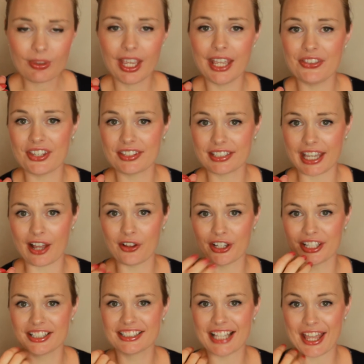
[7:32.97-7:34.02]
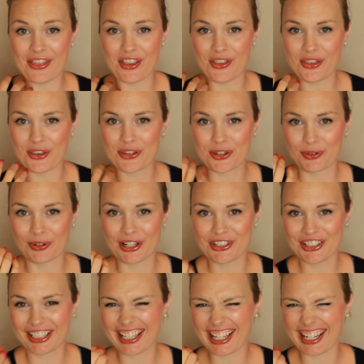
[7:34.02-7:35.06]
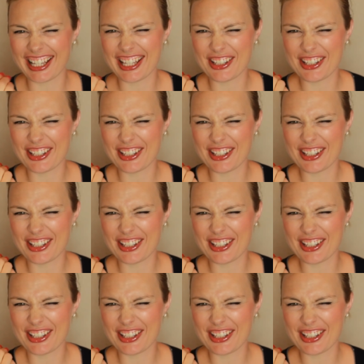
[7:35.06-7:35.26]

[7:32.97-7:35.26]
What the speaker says: and the scallions, and then the sriracha kind of